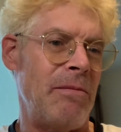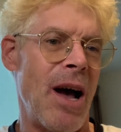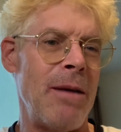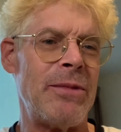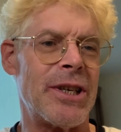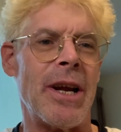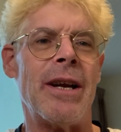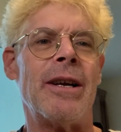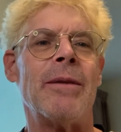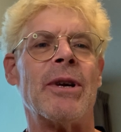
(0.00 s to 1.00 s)
I'm
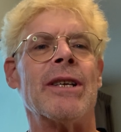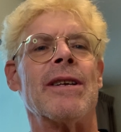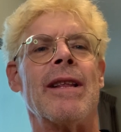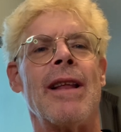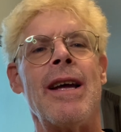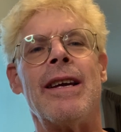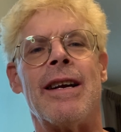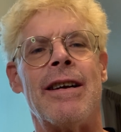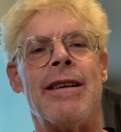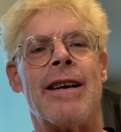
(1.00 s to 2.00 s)
staying here because I like it
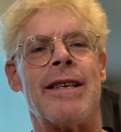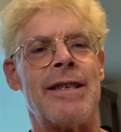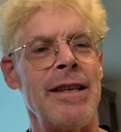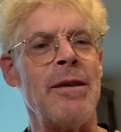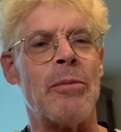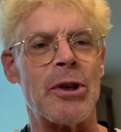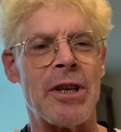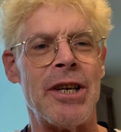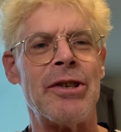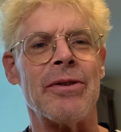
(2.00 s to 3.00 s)
here, and I see the
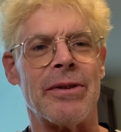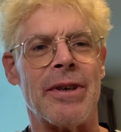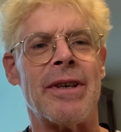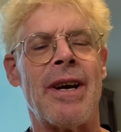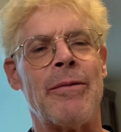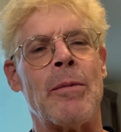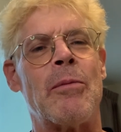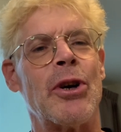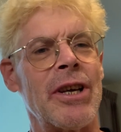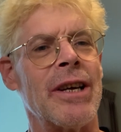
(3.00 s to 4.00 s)
potential to have a
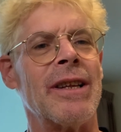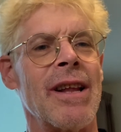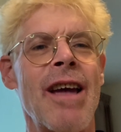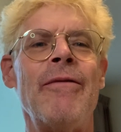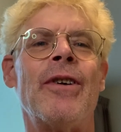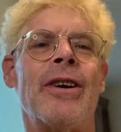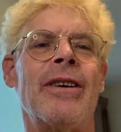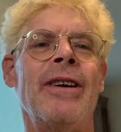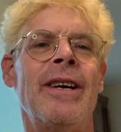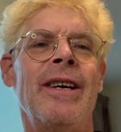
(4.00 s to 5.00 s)
pretty good life
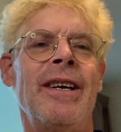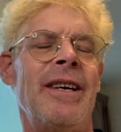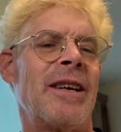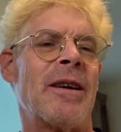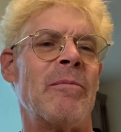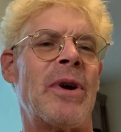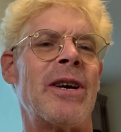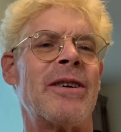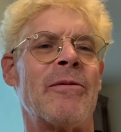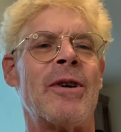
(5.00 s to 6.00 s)
here
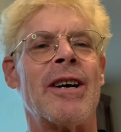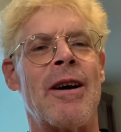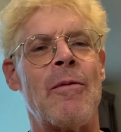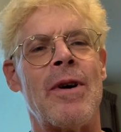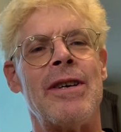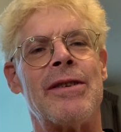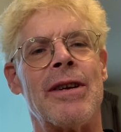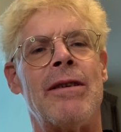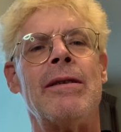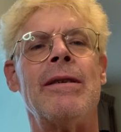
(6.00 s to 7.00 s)
compared to where I was,
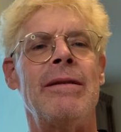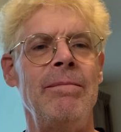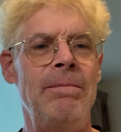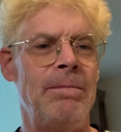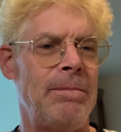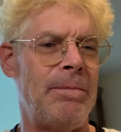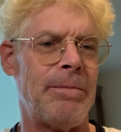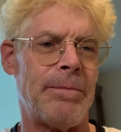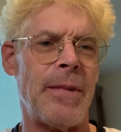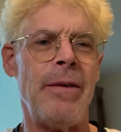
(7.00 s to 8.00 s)

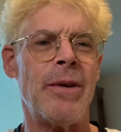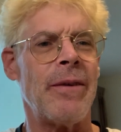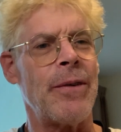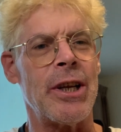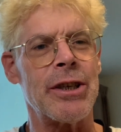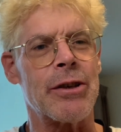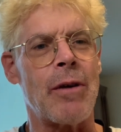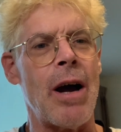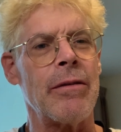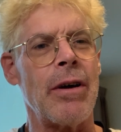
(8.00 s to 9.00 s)
Even if it is
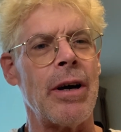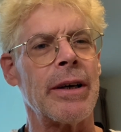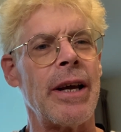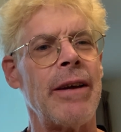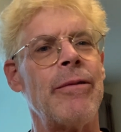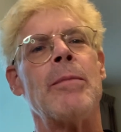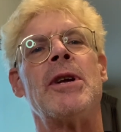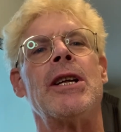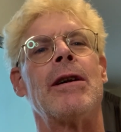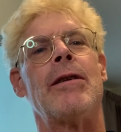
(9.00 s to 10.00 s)
Groundhog Day for
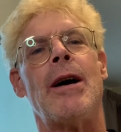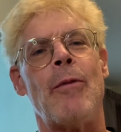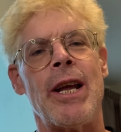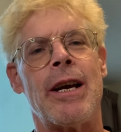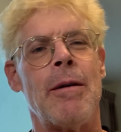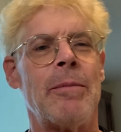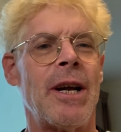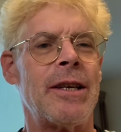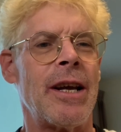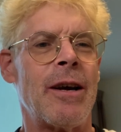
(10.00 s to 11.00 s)
me, I wake up and
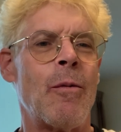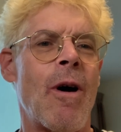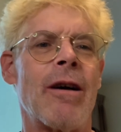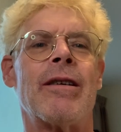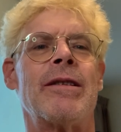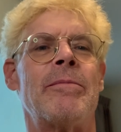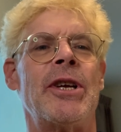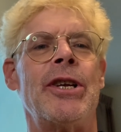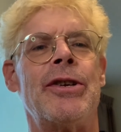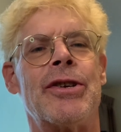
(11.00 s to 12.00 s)
I take a walk on the beach,